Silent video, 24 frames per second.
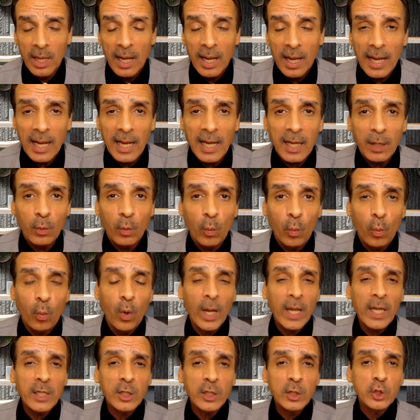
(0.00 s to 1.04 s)
And
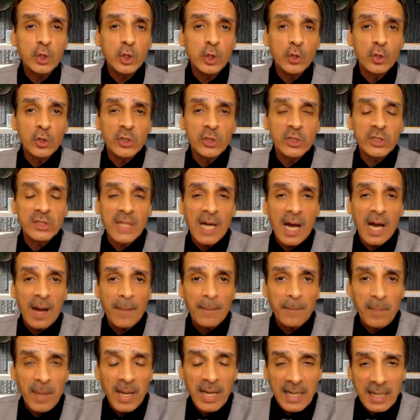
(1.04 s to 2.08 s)
when you
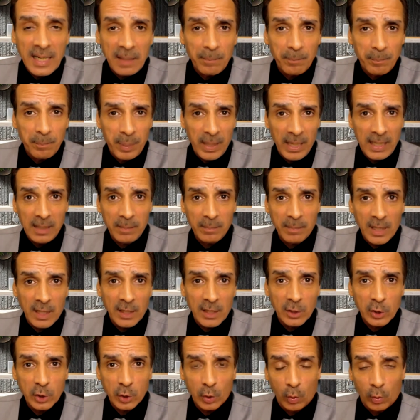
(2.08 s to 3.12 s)
stop making
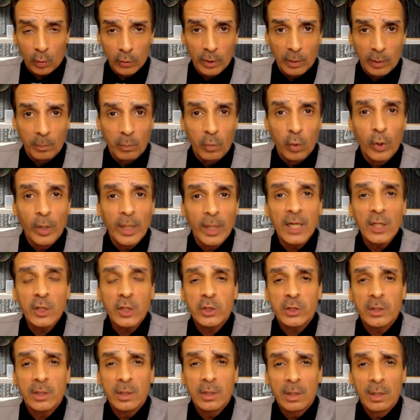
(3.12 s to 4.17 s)
payments on the
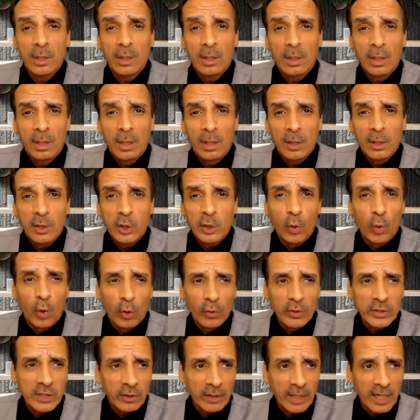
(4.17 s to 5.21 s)
mortgage, you
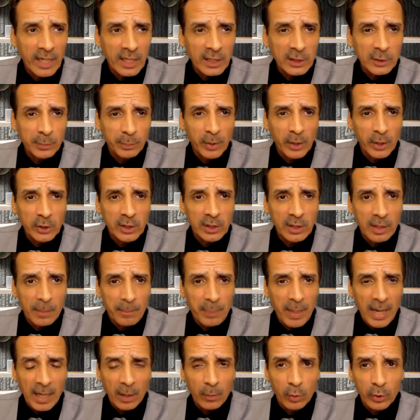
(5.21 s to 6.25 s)
always hear that expression, the
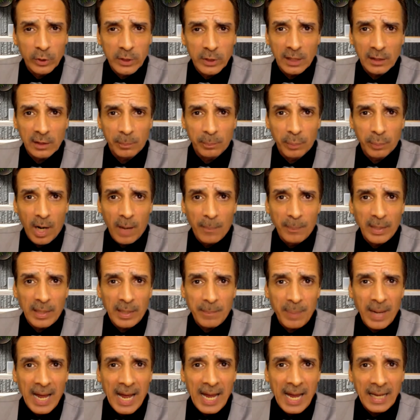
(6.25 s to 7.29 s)
bank will take the property
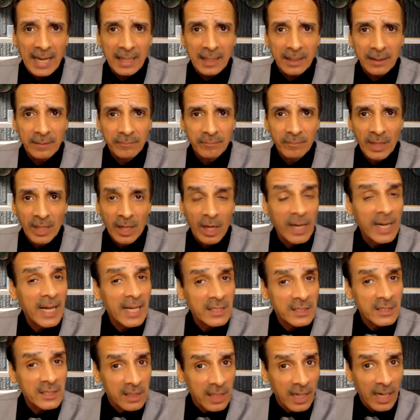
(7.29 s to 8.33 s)
back. No,
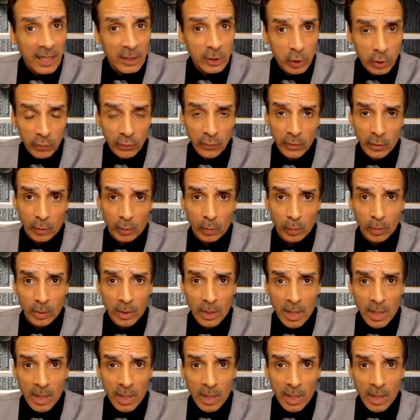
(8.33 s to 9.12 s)
that's not true.